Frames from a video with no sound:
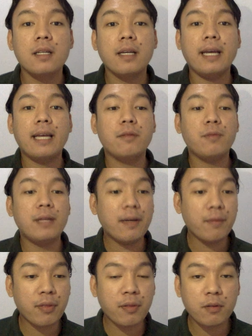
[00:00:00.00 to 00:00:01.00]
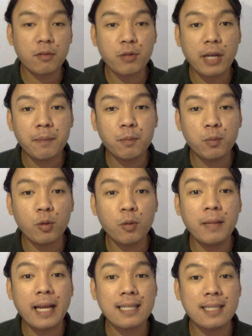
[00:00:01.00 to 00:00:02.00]
And we have a
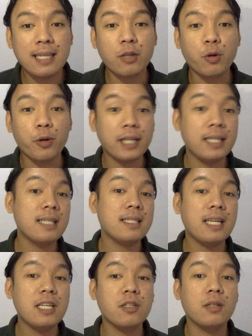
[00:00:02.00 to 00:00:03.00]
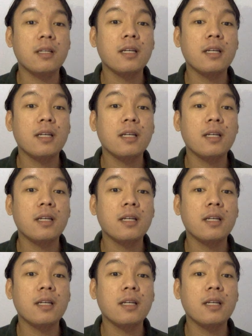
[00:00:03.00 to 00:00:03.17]
triploblastic organization.